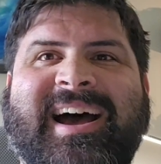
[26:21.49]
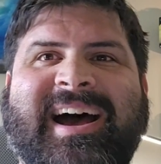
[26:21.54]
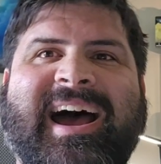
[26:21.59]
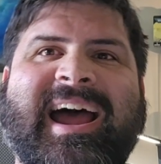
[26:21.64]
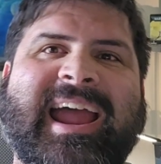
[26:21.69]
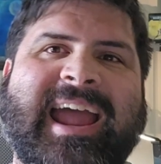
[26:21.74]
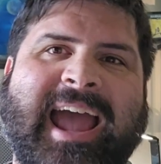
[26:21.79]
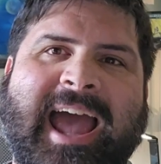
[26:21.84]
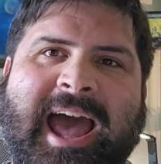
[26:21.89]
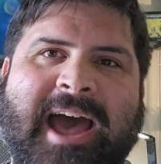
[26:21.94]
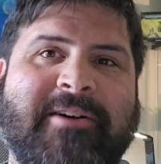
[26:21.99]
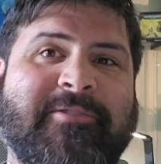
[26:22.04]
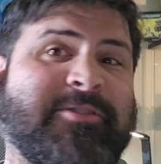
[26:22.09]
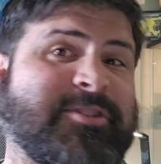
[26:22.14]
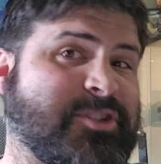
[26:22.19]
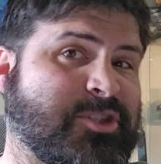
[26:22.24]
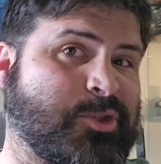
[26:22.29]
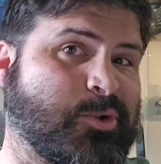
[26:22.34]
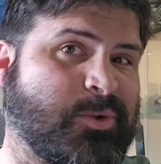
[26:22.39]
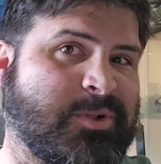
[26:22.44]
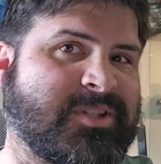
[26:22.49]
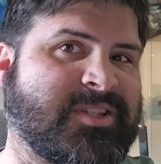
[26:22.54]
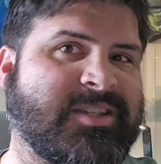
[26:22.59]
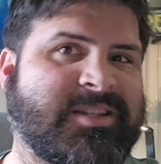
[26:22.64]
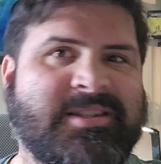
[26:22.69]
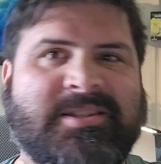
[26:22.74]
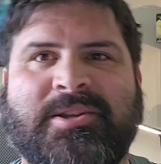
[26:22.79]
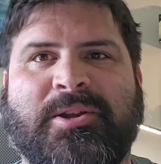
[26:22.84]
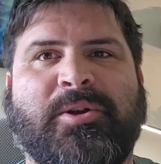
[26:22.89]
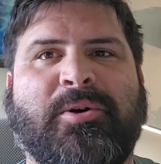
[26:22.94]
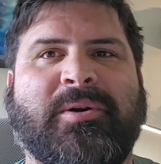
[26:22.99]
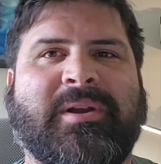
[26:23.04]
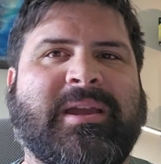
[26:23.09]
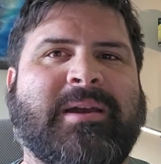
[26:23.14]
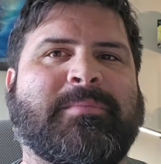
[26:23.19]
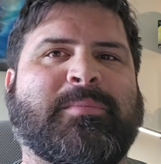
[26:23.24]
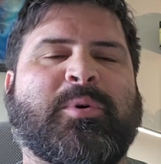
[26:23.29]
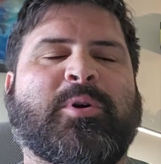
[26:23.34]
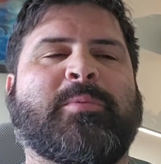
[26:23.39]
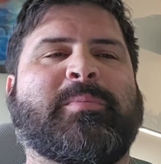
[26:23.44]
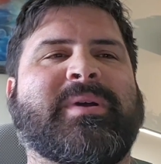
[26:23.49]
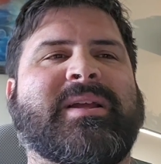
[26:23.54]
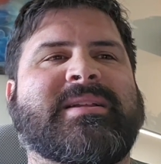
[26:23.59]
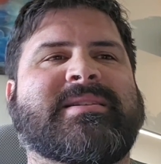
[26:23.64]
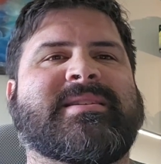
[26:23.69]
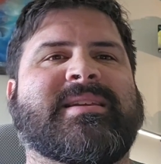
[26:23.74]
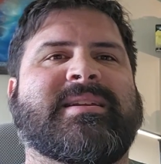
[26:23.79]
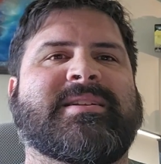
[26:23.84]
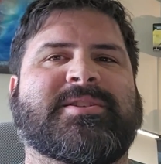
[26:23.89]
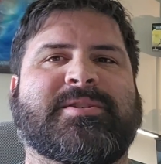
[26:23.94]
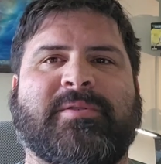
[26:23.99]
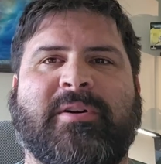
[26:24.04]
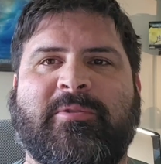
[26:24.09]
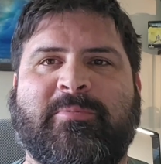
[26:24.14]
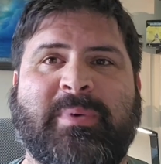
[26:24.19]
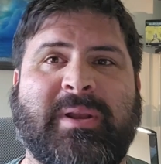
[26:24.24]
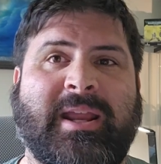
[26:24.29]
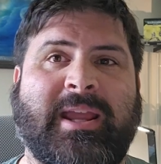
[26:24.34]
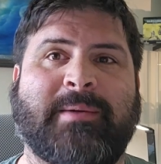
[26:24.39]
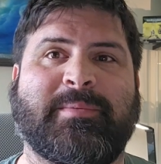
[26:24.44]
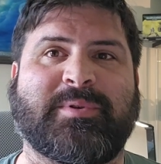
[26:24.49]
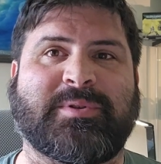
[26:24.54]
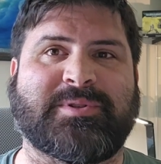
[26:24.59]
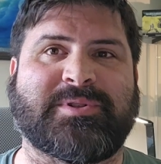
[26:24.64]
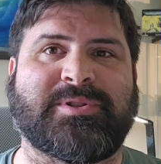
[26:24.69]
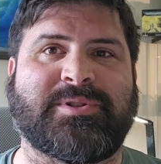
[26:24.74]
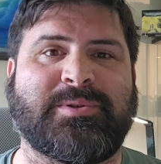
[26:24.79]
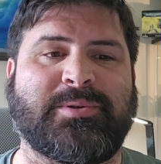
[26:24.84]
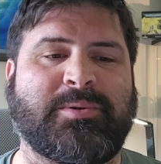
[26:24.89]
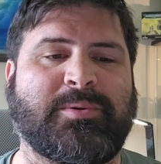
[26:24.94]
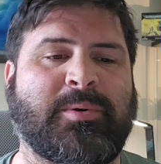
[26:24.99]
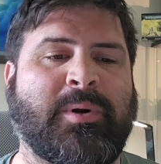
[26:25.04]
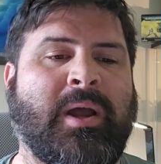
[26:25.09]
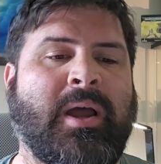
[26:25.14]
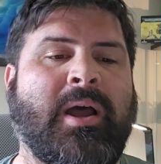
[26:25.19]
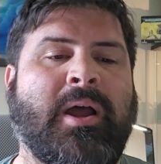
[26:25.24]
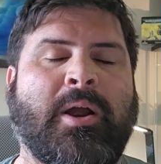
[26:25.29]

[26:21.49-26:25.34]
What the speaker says: I have sources to go get more bits, and so I've been able to